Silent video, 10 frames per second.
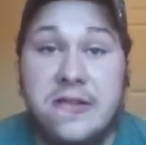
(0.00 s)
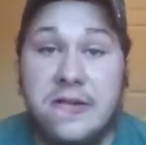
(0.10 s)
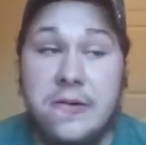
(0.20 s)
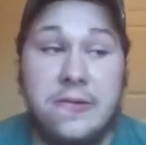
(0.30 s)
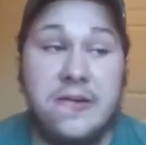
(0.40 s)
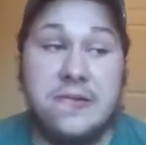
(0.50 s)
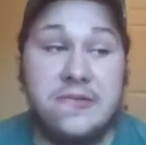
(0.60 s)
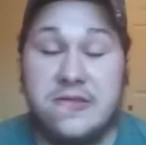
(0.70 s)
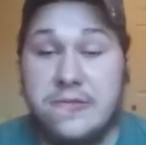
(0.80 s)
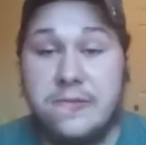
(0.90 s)
and I'm
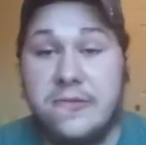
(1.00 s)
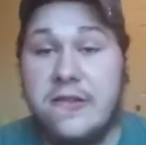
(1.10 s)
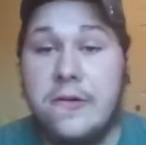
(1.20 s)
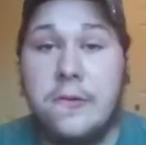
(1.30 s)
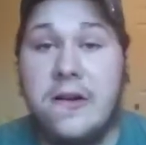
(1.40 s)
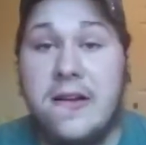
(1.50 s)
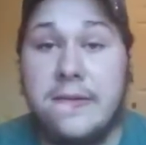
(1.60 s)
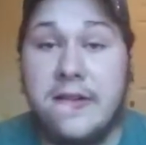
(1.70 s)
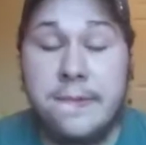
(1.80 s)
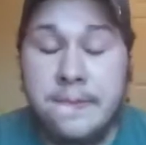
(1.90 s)
just,
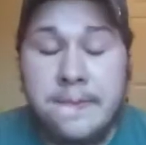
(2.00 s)
whatever.